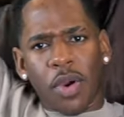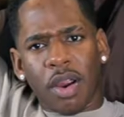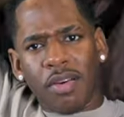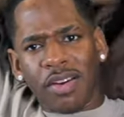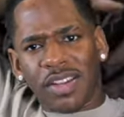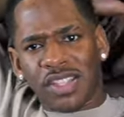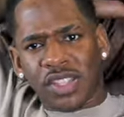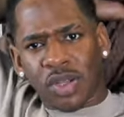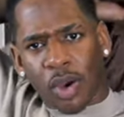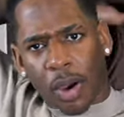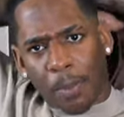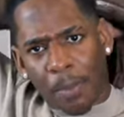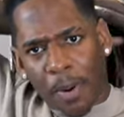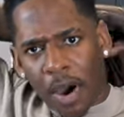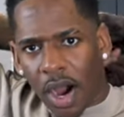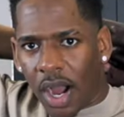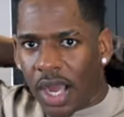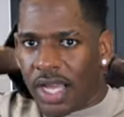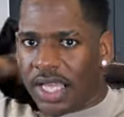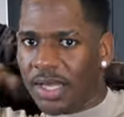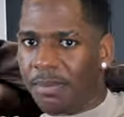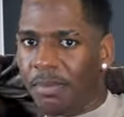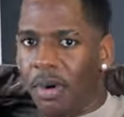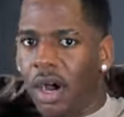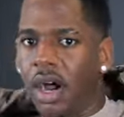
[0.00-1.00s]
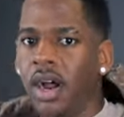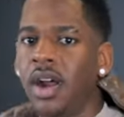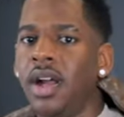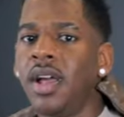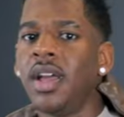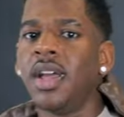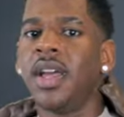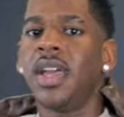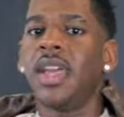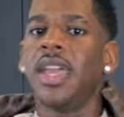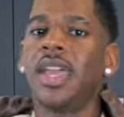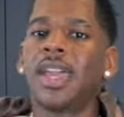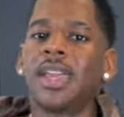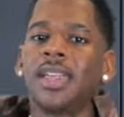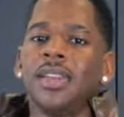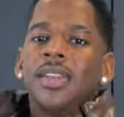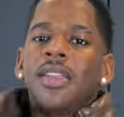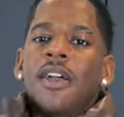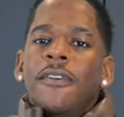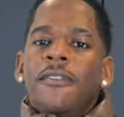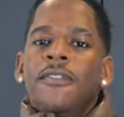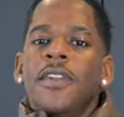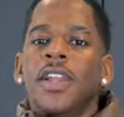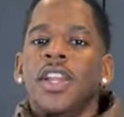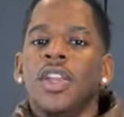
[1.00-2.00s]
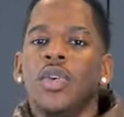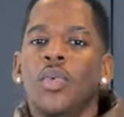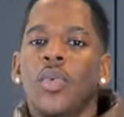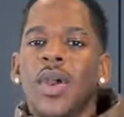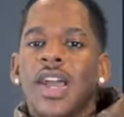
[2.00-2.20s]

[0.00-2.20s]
wear it to a party, but you can definitely